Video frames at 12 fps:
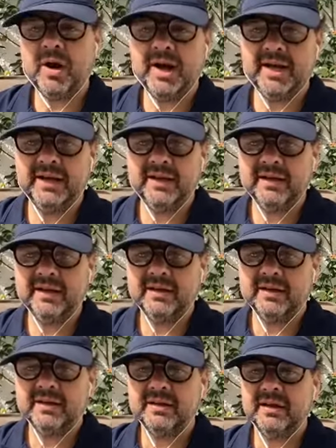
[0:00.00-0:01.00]
Well, if we look at the
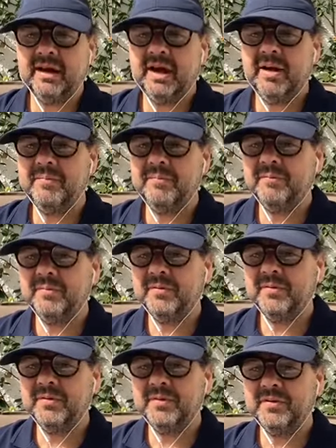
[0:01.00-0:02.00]
way
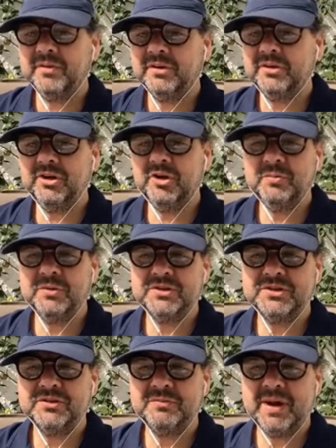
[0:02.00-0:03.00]

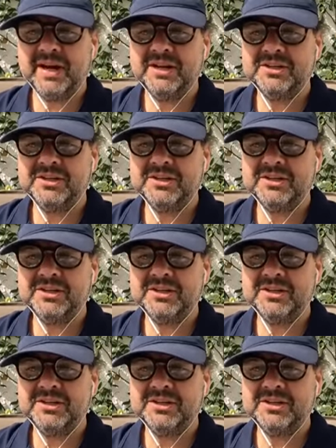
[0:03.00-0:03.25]
humans